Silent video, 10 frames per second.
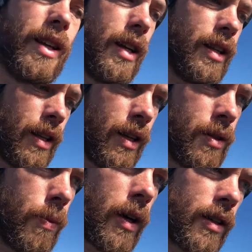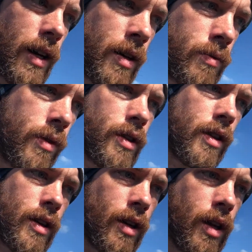and then it's back down to
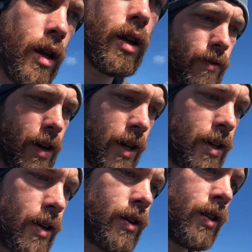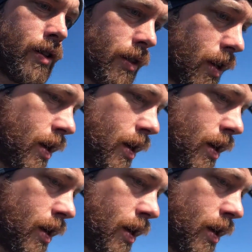the van at Honister.